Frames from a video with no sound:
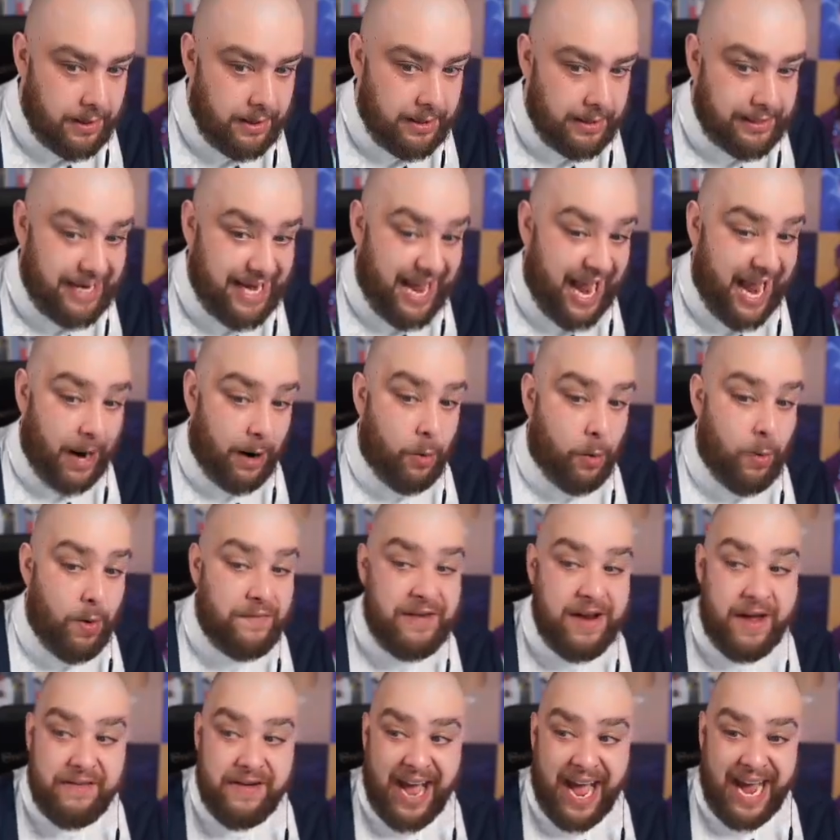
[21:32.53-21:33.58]
Now, we've
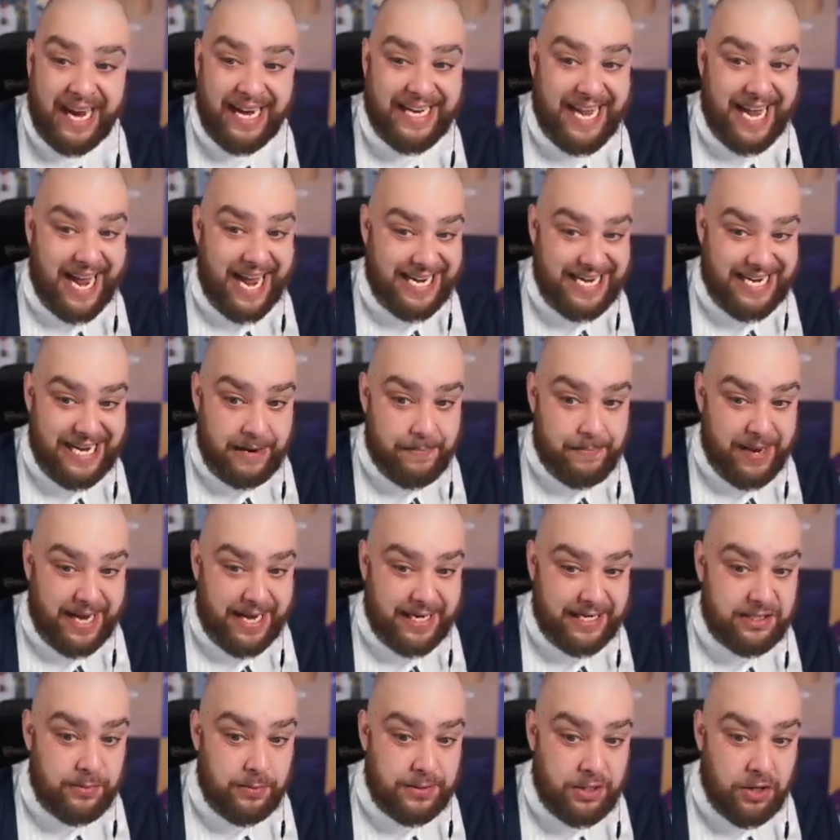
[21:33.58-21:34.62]
never had KDB,
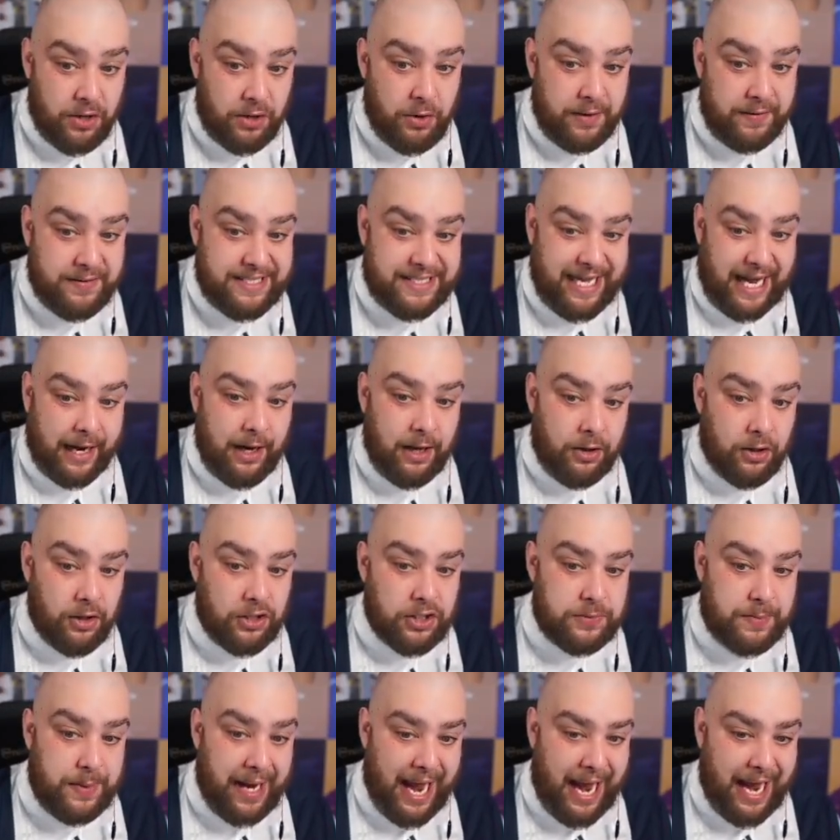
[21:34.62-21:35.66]
so we don't know if Salah goes
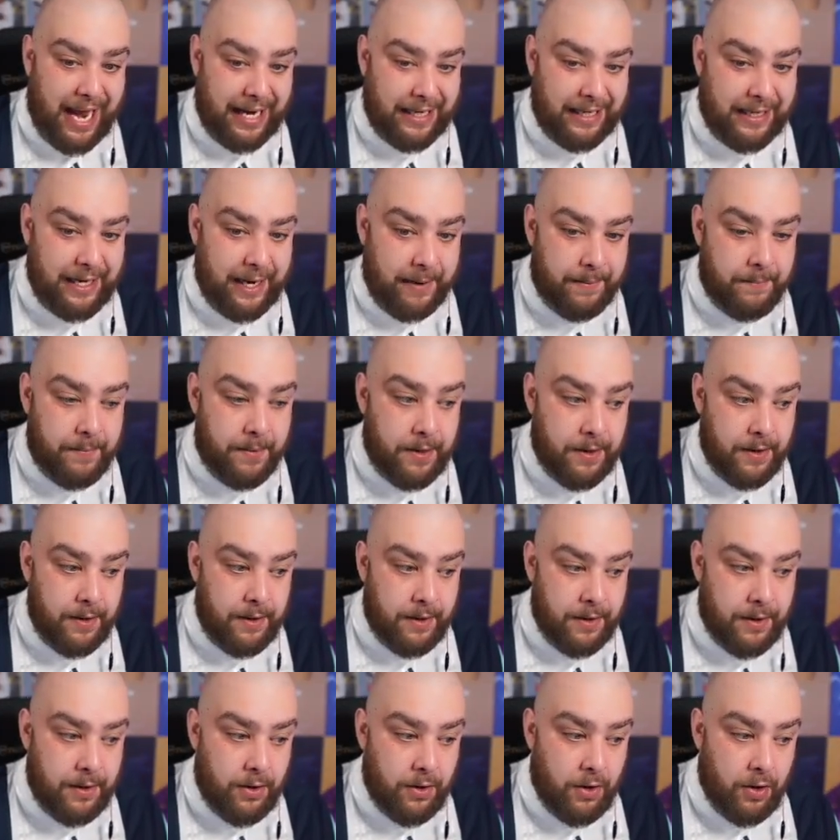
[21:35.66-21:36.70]
behind him
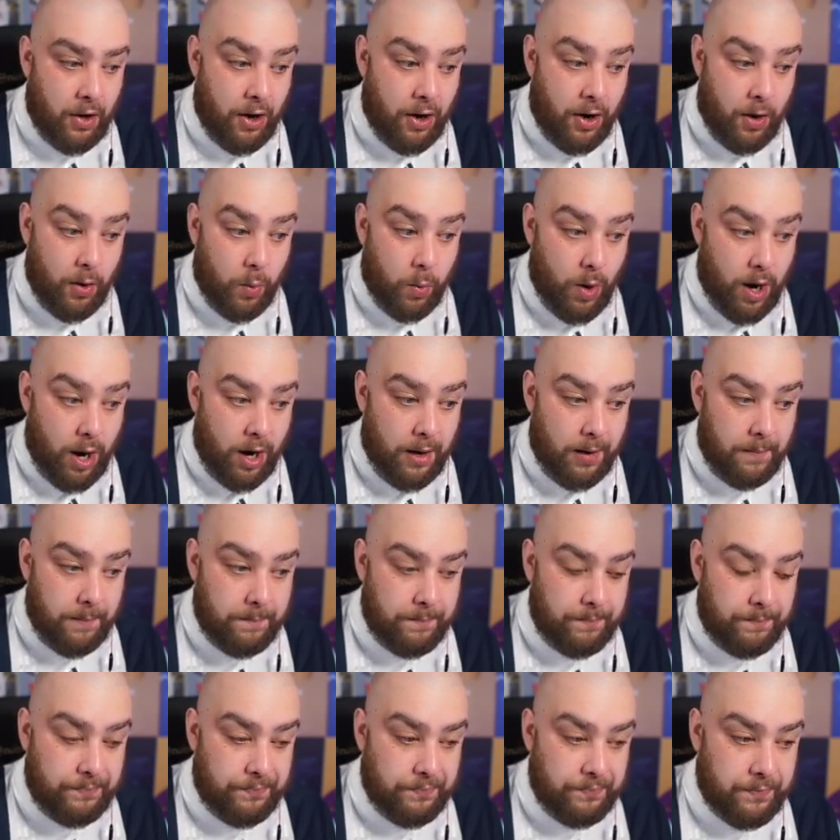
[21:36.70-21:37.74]
or what.
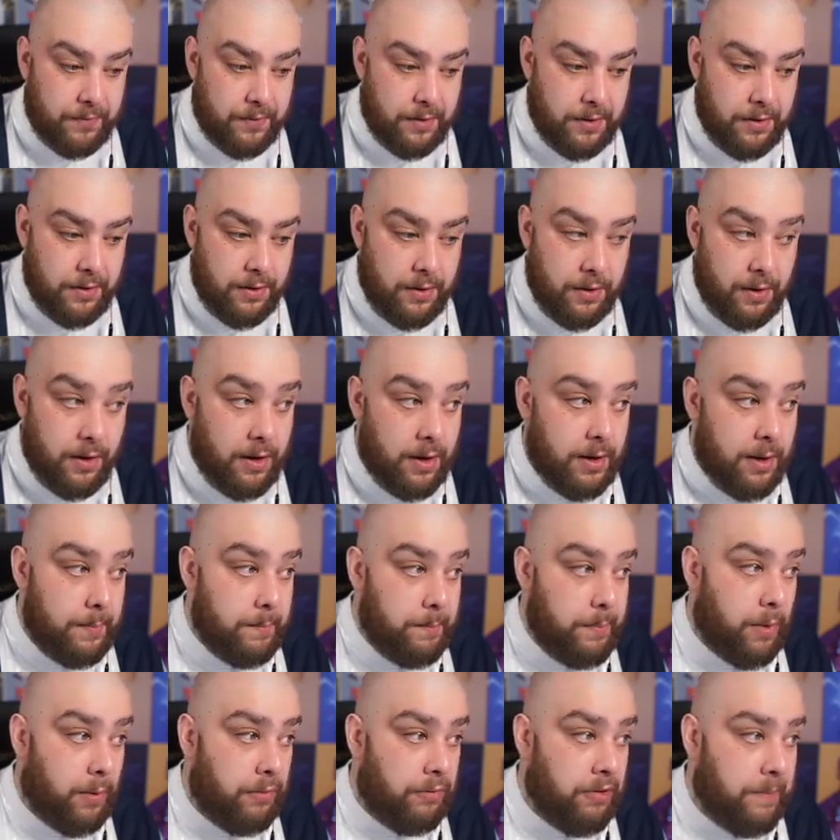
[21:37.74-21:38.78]

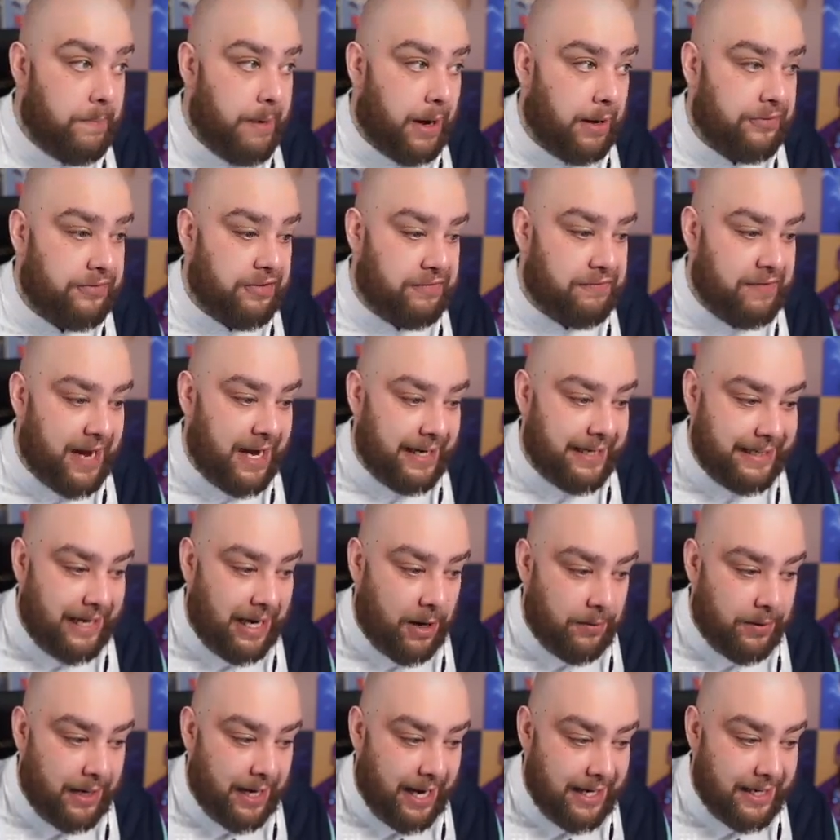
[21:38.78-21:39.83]
But we're about to find
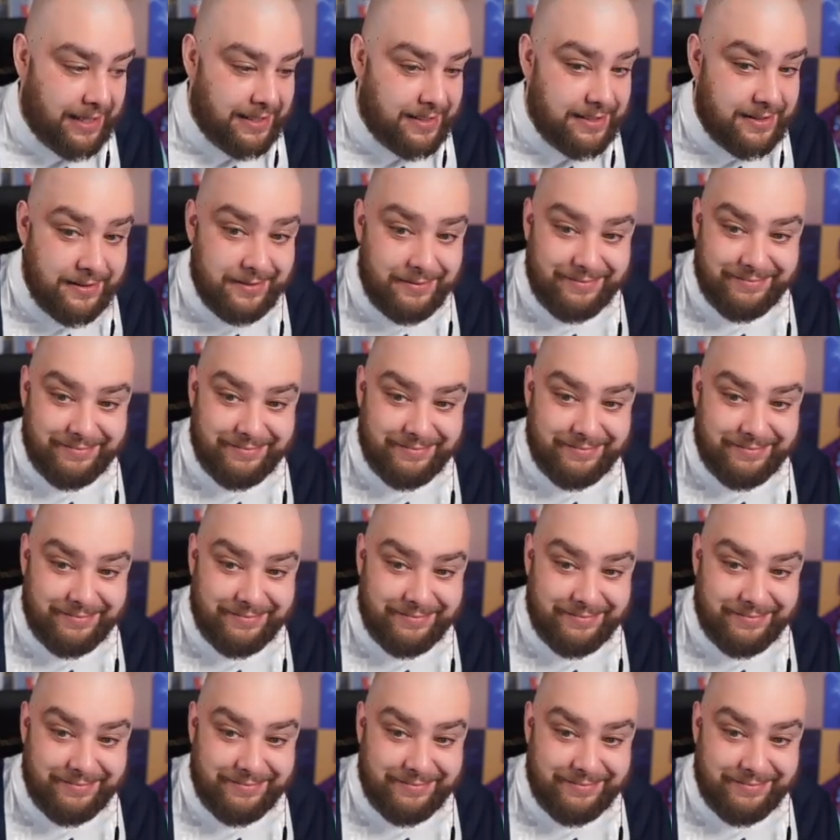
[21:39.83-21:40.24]
out, guys.